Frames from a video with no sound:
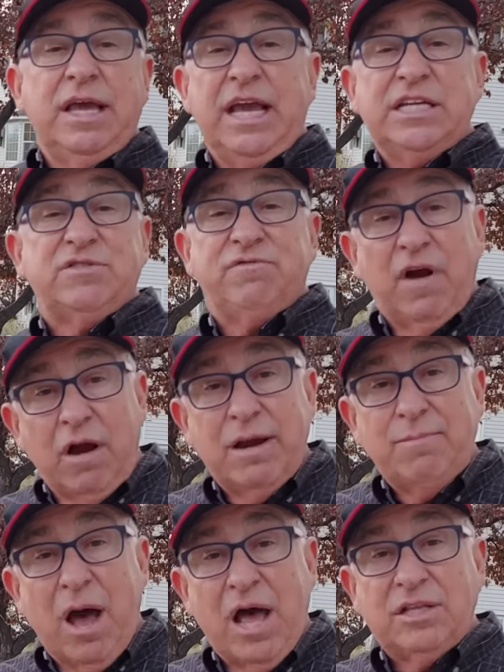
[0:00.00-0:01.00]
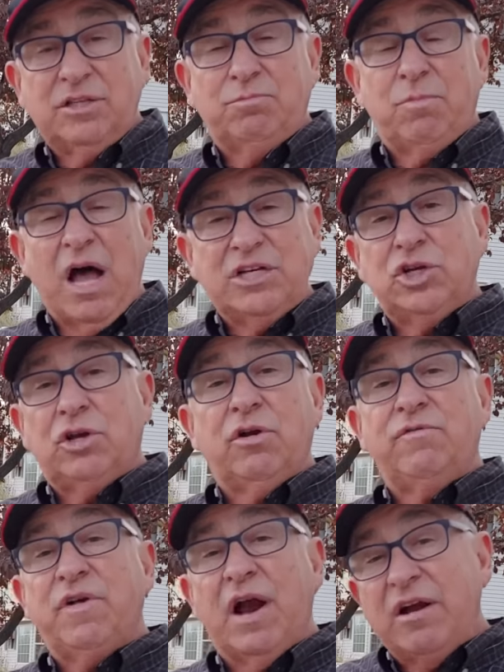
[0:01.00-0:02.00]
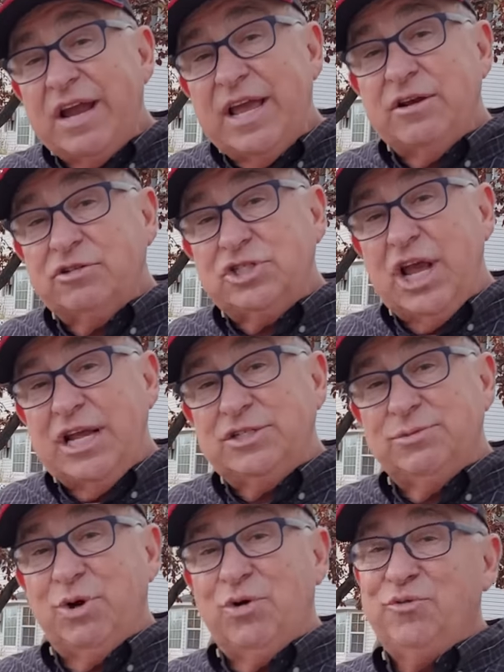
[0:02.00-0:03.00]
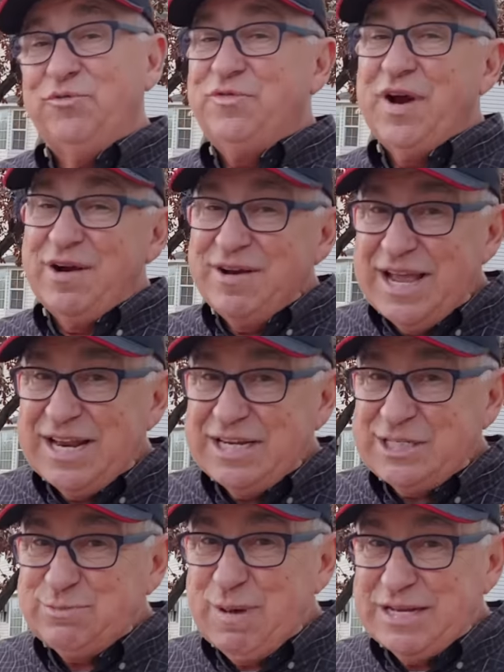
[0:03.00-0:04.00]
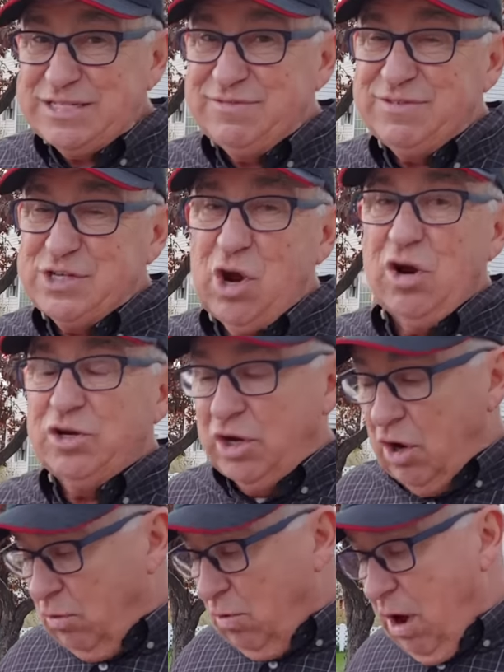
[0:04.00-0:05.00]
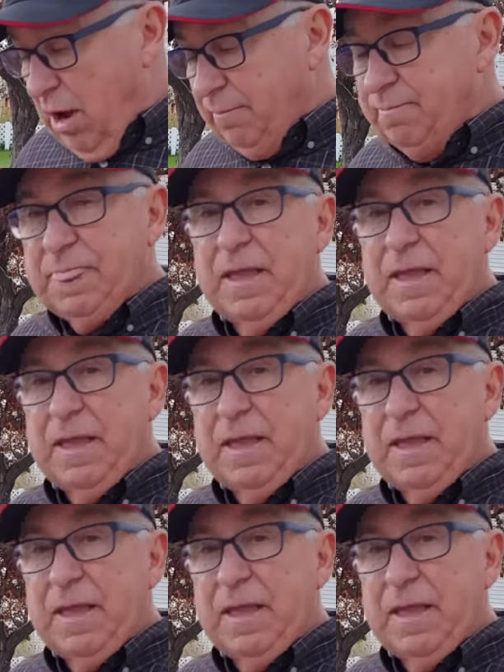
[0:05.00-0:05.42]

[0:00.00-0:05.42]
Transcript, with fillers: It's very mod modular, very interchangeable, very inexpensive. It's hard to go wrong.